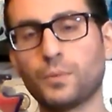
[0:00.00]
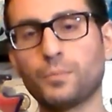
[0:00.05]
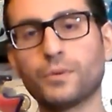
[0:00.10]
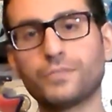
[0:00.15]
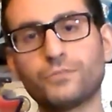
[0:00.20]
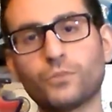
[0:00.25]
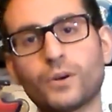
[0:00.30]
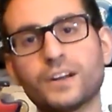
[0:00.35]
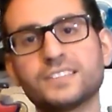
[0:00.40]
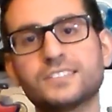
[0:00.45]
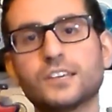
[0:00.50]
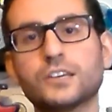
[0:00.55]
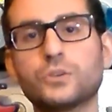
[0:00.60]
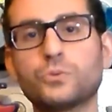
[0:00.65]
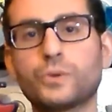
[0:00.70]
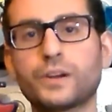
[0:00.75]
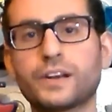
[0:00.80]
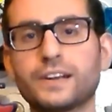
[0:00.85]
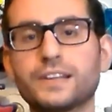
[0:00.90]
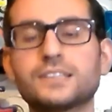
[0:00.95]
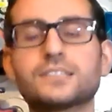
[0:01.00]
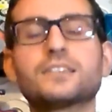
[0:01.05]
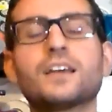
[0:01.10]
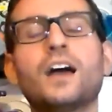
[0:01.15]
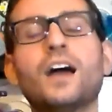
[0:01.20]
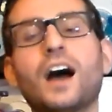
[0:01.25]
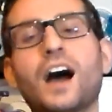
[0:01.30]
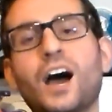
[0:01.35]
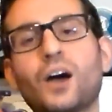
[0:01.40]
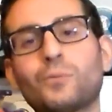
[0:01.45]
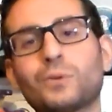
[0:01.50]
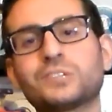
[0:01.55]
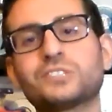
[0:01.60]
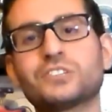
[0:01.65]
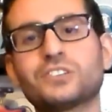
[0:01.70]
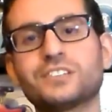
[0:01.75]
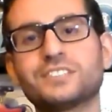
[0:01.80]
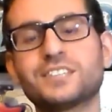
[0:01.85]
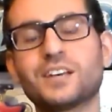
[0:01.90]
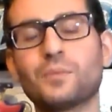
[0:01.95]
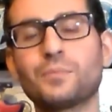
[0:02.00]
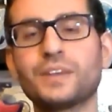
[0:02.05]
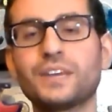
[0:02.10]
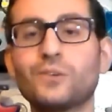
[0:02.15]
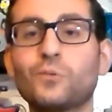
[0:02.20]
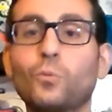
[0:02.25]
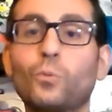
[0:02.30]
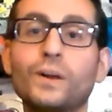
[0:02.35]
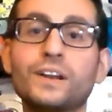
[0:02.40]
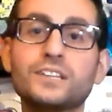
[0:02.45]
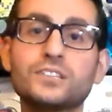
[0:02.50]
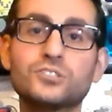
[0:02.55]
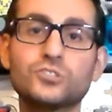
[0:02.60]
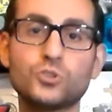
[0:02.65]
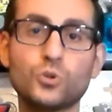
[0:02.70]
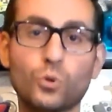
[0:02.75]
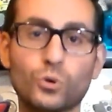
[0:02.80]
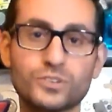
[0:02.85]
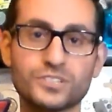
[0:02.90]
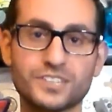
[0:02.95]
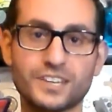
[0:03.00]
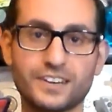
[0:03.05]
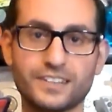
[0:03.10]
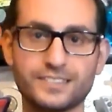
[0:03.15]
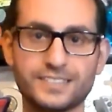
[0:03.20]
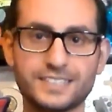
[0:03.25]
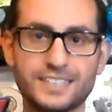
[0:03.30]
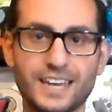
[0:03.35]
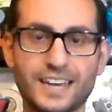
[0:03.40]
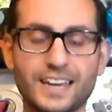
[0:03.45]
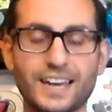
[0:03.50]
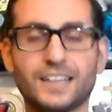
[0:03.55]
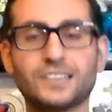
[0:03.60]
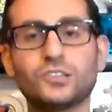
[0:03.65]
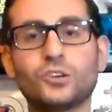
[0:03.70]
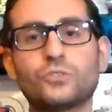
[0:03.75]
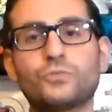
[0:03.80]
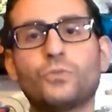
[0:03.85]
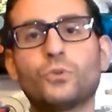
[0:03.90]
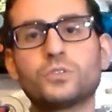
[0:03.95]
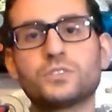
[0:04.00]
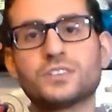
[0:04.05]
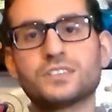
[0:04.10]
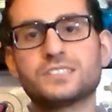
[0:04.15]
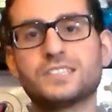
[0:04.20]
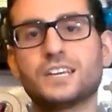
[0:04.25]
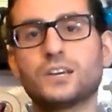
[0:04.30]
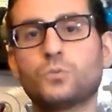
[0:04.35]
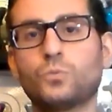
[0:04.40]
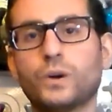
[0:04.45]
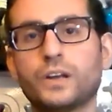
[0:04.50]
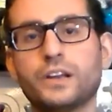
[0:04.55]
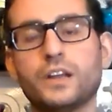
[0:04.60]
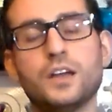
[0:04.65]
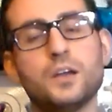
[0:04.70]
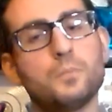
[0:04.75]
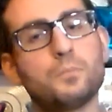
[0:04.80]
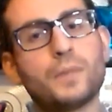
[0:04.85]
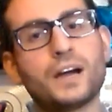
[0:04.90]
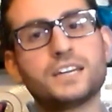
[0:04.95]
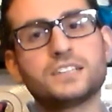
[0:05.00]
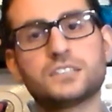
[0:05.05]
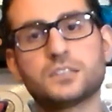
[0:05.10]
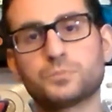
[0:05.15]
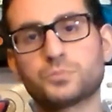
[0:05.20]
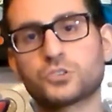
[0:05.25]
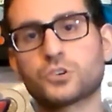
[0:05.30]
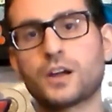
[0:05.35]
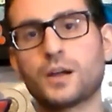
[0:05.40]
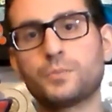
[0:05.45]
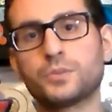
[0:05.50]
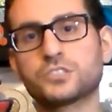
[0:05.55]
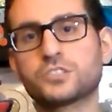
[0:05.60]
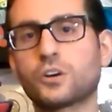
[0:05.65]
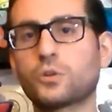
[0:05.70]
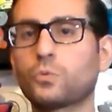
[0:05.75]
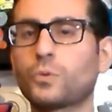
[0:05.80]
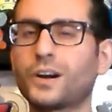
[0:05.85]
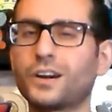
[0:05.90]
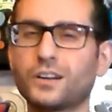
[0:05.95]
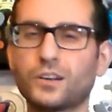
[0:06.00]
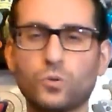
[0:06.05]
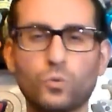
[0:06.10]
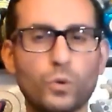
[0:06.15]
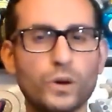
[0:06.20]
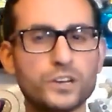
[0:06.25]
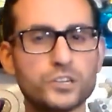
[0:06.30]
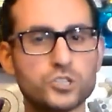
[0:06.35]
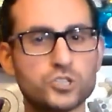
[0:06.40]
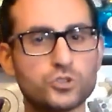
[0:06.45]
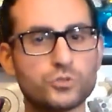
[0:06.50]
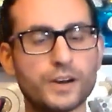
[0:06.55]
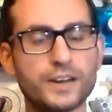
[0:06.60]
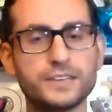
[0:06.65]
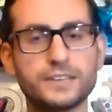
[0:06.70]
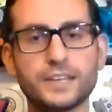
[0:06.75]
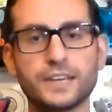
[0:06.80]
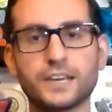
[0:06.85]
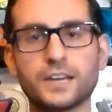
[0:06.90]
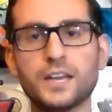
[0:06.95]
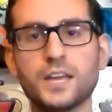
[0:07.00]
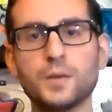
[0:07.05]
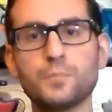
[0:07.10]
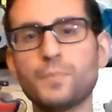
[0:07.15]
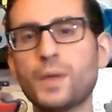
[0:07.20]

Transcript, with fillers: But before I tell you what it is, I want you to tell me, what is your scent of the day? I look forward to seeing what my subscribers are wearing, what is trending.